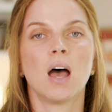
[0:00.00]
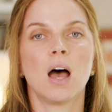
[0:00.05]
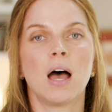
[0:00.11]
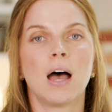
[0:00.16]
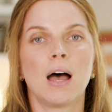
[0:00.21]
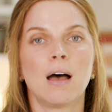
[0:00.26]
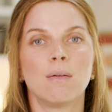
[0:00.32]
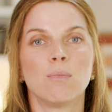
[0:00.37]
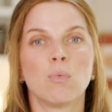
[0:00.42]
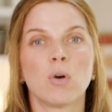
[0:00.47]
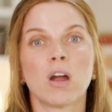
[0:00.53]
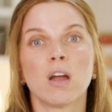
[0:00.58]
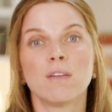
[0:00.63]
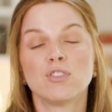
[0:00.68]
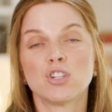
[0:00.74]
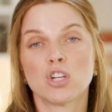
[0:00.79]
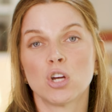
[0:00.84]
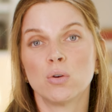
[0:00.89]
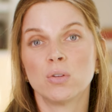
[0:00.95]
where
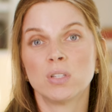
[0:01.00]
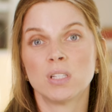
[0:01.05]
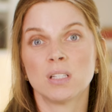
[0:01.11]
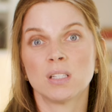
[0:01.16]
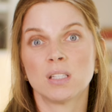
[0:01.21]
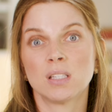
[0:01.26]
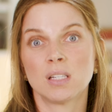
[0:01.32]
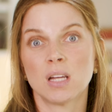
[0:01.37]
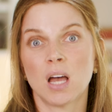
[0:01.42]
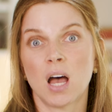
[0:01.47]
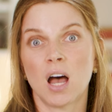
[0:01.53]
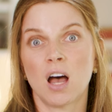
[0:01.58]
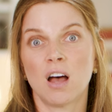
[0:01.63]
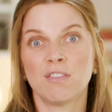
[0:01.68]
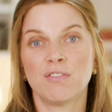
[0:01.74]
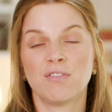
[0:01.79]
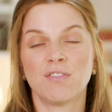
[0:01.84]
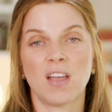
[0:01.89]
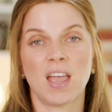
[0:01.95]
I've chosen
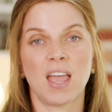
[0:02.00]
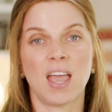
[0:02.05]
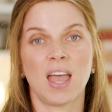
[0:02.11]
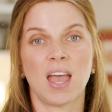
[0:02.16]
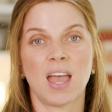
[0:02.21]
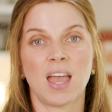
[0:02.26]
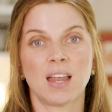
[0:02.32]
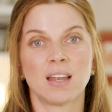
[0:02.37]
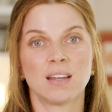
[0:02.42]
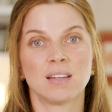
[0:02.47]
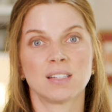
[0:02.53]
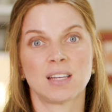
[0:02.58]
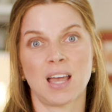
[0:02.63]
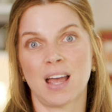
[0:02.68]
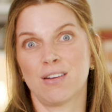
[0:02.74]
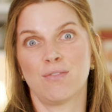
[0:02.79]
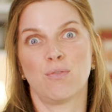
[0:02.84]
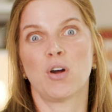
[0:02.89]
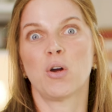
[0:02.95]
stuff and
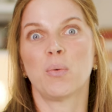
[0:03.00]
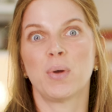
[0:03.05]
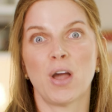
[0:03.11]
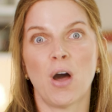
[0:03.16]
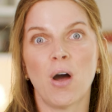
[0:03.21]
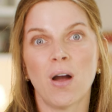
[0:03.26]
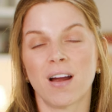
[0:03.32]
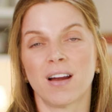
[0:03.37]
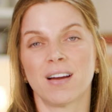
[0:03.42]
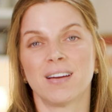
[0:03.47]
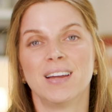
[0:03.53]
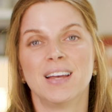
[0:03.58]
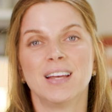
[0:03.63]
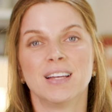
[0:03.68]
kind of where we are.